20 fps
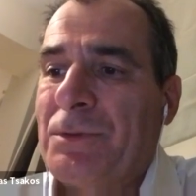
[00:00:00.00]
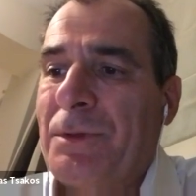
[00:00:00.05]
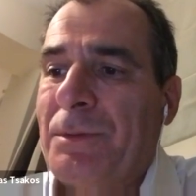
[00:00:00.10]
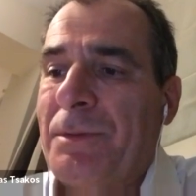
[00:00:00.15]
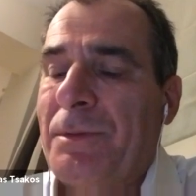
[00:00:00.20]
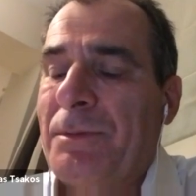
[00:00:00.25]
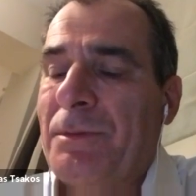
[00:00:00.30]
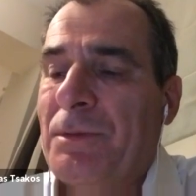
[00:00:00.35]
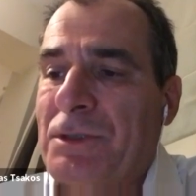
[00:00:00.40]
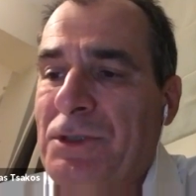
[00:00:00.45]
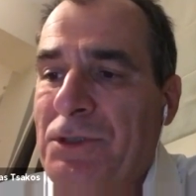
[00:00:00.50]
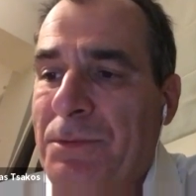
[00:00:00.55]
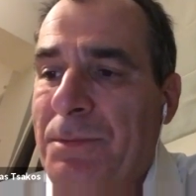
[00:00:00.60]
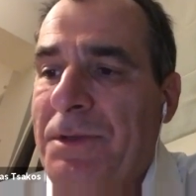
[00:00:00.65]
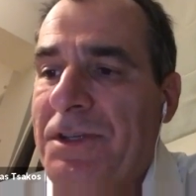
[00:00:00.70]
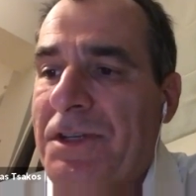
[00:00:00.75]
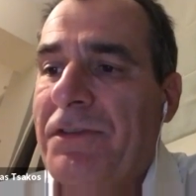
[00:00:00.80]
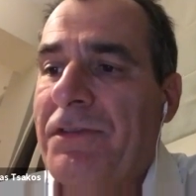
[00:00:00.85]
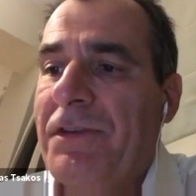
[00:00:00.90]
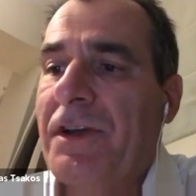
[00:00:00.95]
will be more
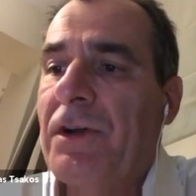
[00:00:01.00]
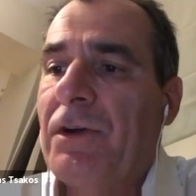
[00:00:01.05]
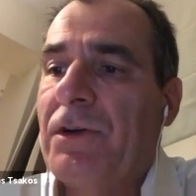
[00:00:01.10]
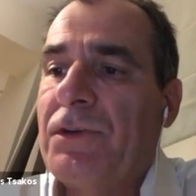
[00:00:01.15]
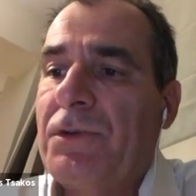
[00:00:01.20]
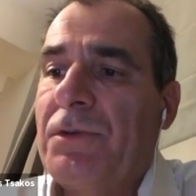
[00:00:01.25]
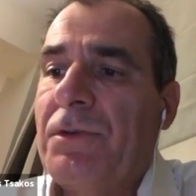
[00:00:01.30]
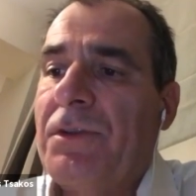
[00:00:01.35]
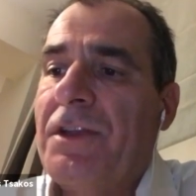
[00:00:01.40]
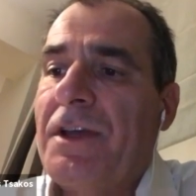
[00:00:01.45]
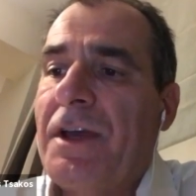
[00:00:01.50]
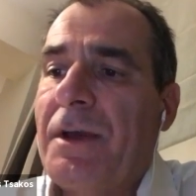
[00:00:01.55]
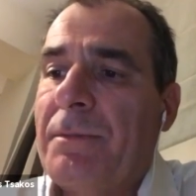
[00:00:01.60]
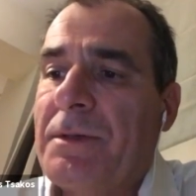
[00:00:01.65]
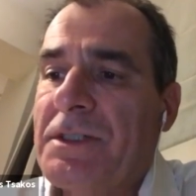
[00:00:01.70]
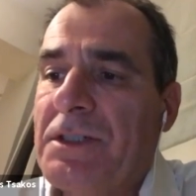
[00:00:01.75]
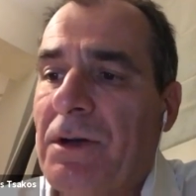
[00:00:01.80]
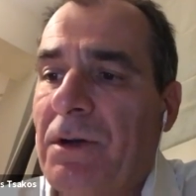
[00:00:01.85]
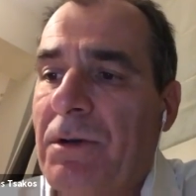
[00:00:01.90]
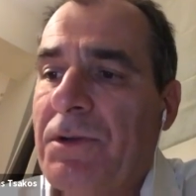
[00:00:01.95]
specific onto the
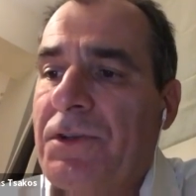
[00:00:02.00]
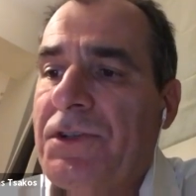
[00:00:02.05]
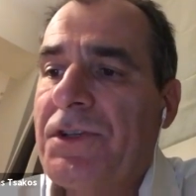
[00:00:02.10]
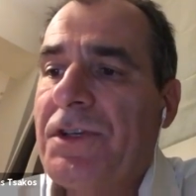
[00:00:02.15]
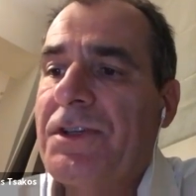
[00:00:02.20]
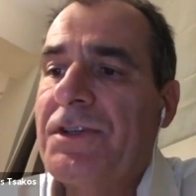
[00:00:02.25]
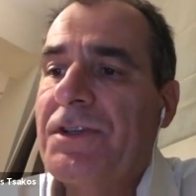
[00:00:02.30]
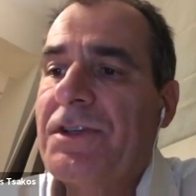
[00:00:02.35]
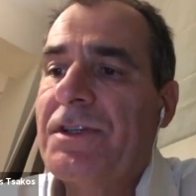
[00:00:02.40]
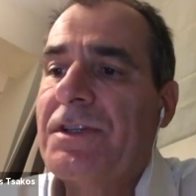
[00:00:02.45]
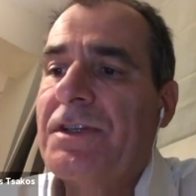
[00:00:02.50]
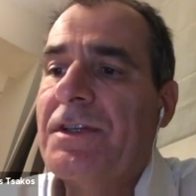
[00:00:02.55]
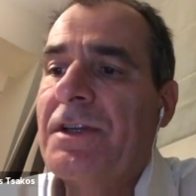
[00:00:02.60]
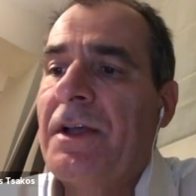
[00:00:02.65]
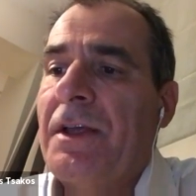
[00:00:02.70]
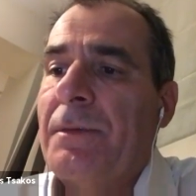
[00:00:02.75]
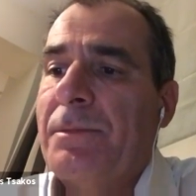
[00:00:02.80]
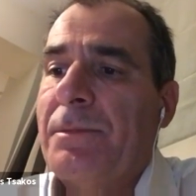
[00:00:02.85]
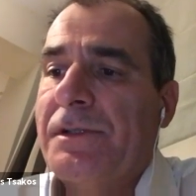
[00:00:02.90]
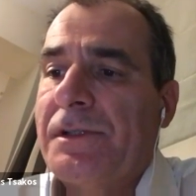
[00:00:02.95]

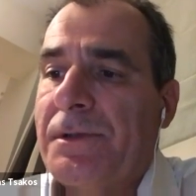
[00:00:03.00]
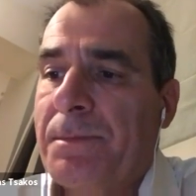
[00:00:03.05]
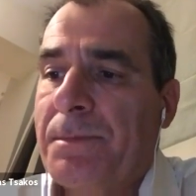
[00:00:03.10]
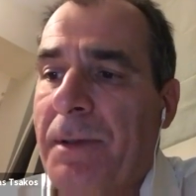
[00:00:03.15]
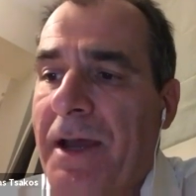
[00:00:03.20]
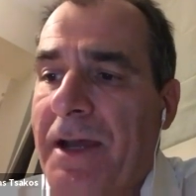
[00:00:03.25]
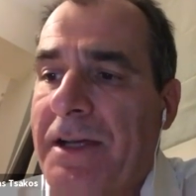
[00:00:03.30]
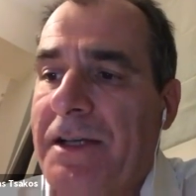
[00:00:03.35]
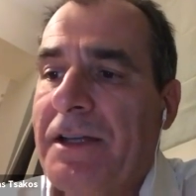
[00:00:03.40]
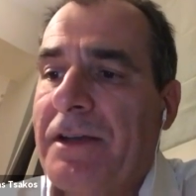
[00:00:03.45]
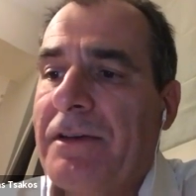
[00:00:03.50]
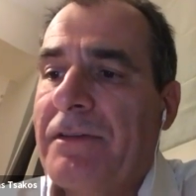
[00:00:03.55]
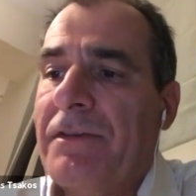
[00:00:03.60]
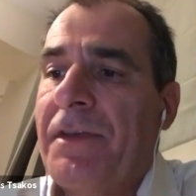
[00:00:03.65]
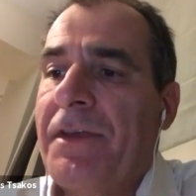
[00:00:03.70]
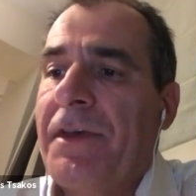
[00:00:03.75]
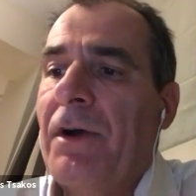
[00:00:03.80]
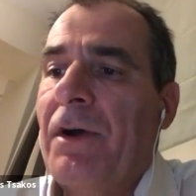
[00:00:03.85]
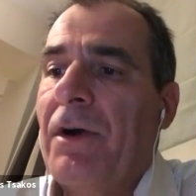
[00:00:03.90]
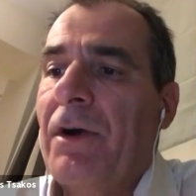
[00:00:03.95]
embryologist's perspective
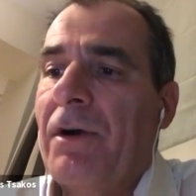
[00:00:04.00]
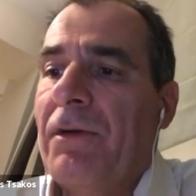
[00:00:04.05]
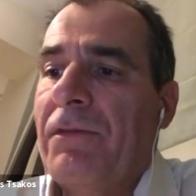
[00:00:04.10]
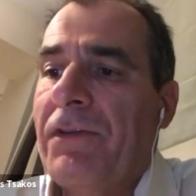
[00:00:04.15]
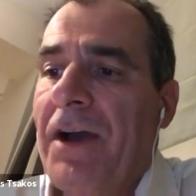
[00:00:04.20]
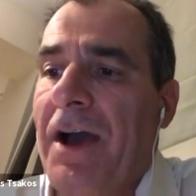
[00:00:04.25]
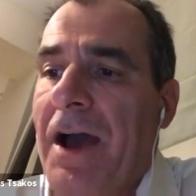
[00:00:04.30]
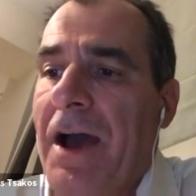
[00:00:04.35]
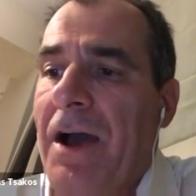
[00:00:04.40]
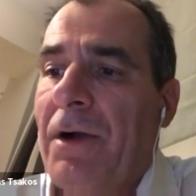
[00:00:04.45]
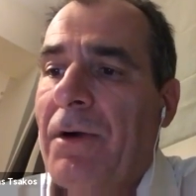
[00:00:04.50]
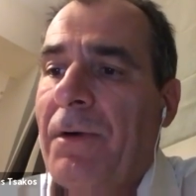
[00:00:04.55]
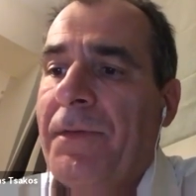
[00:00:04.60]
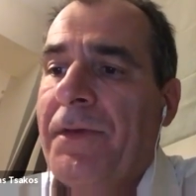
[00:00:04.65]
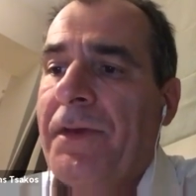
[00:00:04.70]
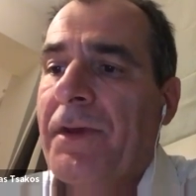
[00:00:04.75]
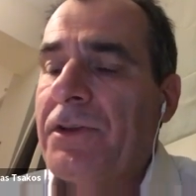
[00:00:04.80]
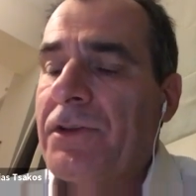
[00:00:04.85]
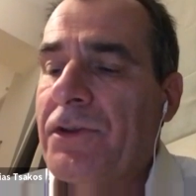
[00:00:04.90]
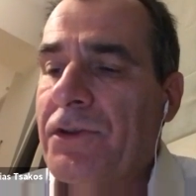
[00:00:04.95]
of how
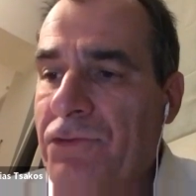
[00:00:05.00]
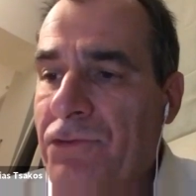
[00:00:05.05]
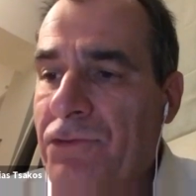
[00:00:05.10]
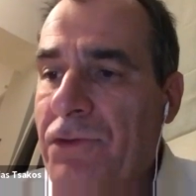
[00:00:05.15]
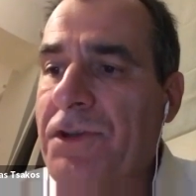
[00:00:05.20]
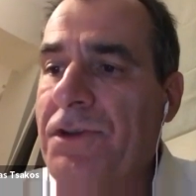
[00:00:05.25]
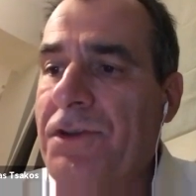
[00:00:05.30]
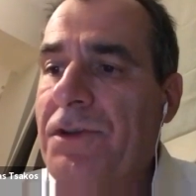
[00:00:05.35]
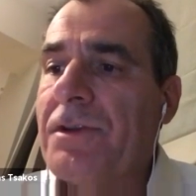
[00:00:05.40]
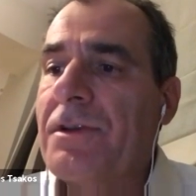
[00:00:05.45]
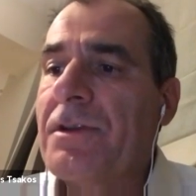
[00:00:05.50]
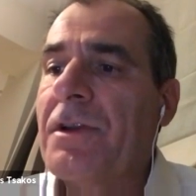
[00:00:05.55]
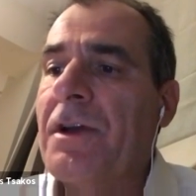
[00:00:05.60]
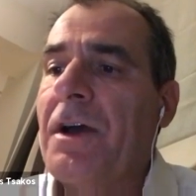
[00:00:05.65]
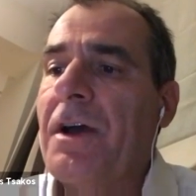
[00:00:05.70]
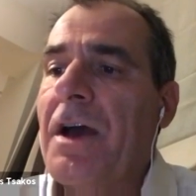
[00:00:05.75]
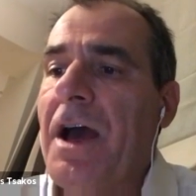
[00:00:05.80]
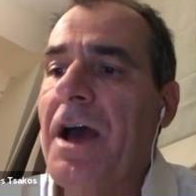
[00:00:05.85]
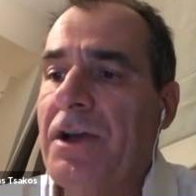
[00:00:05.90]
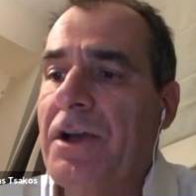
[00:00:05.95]
nutrition
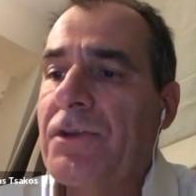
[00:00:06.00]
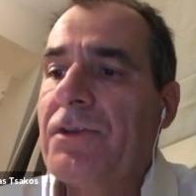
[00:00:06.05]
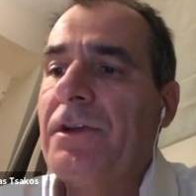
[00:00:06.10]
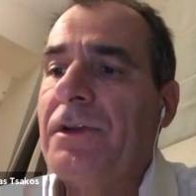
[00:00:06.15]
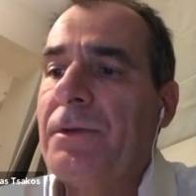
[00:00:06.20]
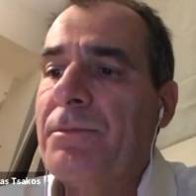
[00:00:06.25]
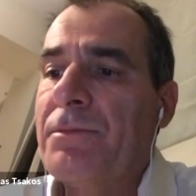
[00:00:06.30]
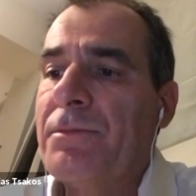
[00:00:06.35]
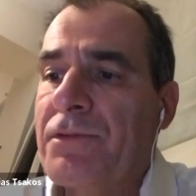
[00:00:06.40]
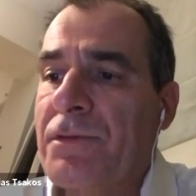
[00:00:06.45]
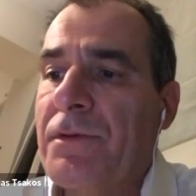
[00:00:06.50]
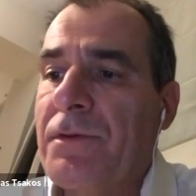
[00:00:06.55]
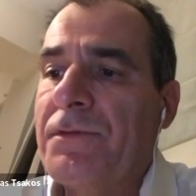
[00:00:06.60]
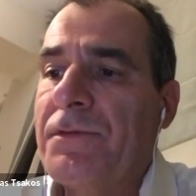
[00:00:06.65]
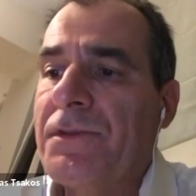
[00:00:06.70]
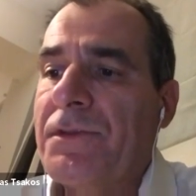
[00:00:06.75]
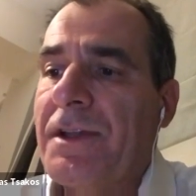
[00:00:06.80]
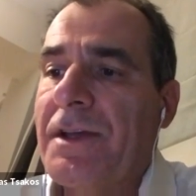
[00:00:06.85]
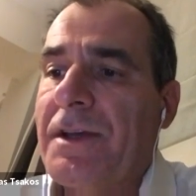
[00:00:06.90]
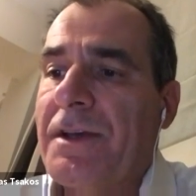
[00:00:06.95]
actually
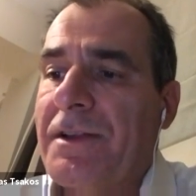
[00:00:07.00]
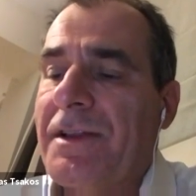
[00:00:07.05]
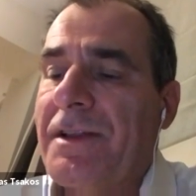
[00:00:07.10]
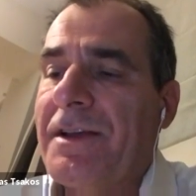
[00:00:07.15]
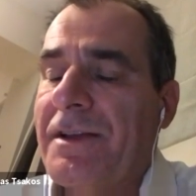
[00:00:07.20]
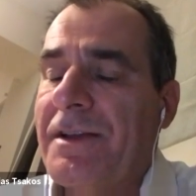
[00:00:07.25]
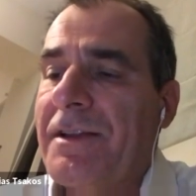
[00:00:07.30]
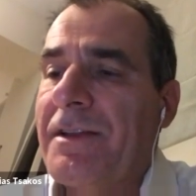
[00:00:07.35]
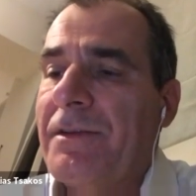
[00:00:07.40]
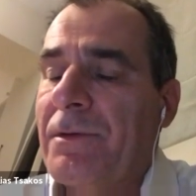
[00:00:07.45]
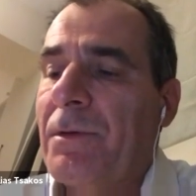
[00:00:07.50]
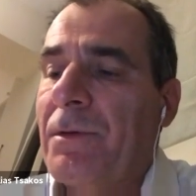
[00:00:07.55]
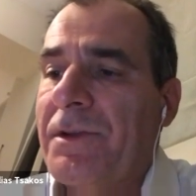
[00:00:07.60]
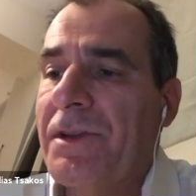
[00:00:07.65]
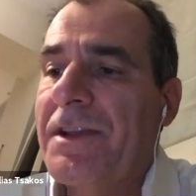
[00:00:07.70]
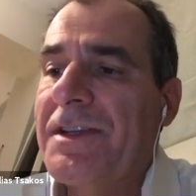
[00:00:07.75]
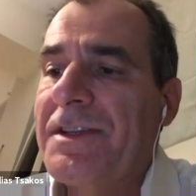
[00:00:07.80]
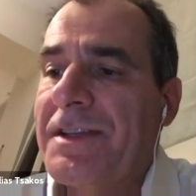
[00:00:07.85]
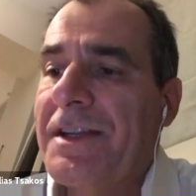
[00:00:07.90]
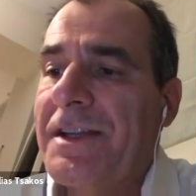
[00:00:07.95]
improves what
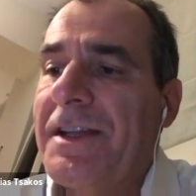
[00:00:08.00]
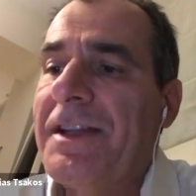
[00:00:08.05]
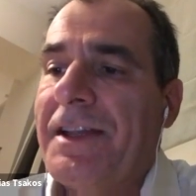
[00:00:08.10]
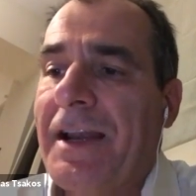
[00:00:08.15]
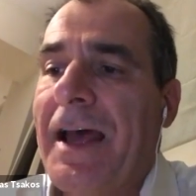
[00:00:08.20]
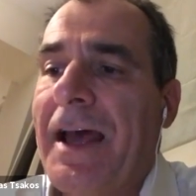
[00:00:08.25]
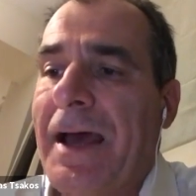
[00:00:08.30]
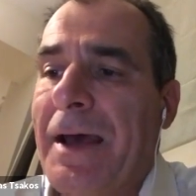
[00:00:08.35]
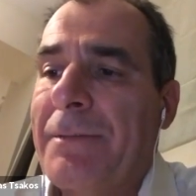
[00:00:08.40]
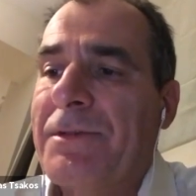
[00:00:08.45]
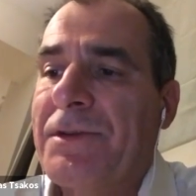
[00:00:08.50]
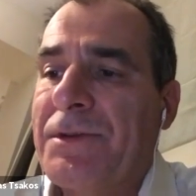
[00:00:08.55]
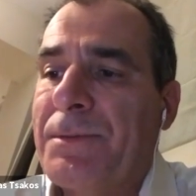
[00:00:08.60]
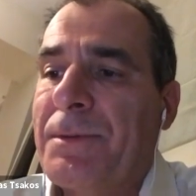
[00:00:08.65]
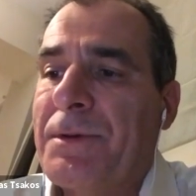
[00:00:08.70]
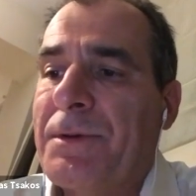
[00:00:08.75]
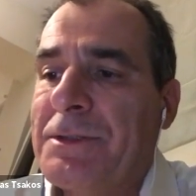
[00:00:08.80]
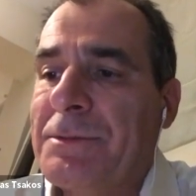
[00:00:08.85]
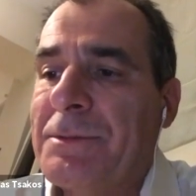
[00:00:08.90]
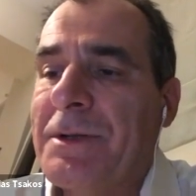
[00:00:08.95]
they see in the lab, the
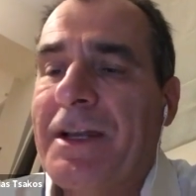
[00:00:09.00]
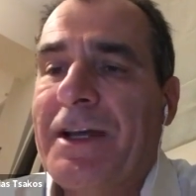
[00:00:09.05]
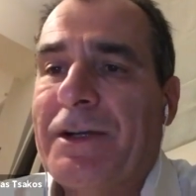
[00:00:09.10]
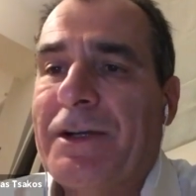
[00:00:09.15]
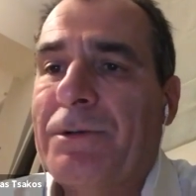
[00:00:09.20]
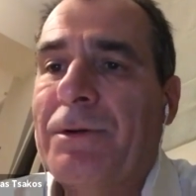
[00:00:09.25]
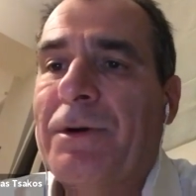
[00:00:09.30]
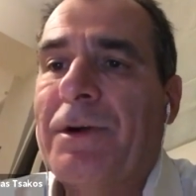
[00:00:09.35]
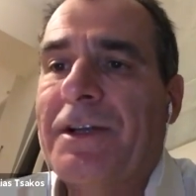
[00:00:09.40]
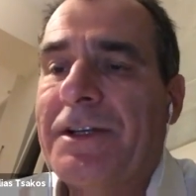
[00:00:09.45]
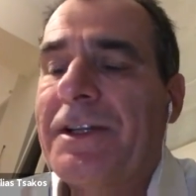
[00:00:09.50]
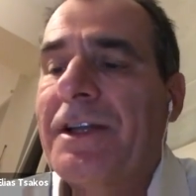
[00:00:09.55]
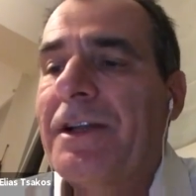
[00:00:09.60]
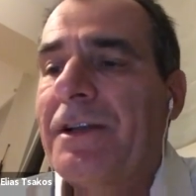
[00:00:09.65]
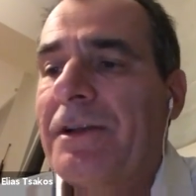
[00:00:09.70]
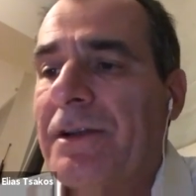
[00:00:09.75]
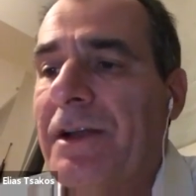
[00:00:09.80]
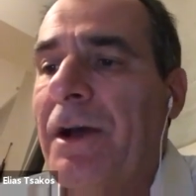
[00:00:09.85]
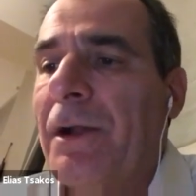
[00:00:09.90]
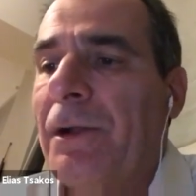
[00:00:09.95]
sperm and egg quality,
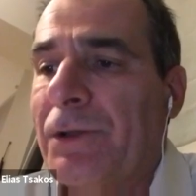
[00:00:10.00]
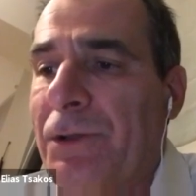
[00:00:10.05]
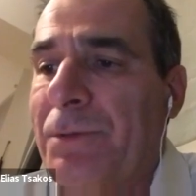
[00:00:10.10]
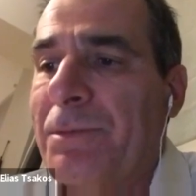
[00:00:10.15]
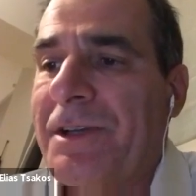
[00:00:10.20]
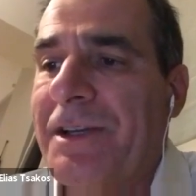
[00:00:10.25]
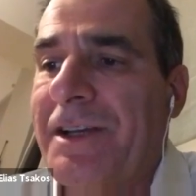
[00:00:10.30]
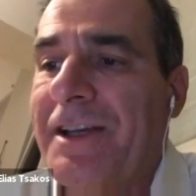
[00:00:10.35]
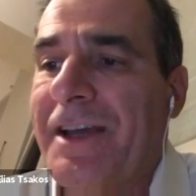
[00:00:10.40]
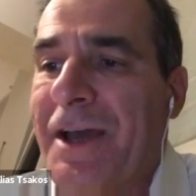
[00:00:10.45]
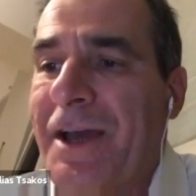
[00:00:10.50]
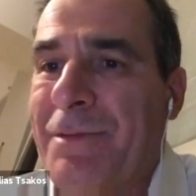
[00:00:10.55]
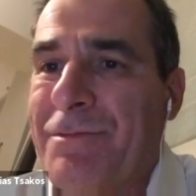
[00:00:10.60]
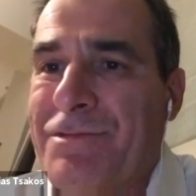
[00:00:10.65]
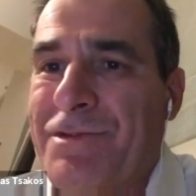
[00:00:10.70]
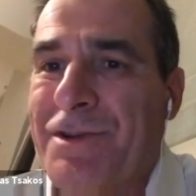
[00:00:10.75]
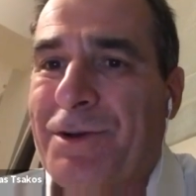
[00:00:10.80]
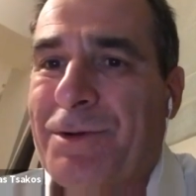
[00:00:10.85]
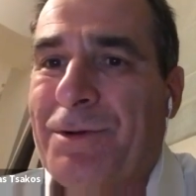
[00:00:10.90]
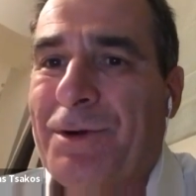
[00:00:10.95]
and ultimately
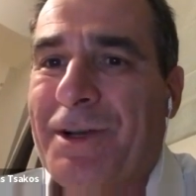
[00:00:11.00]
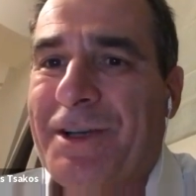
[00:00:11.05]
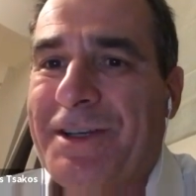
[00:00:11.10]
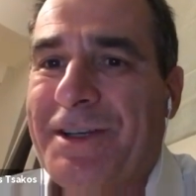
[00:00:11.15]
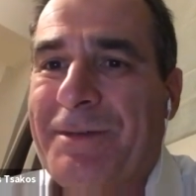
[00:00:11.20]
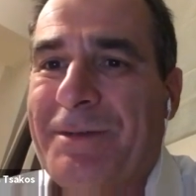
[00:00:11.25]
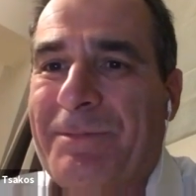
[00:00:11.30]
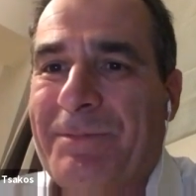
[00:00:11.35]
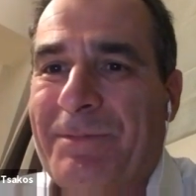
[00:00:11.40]
embryo quality.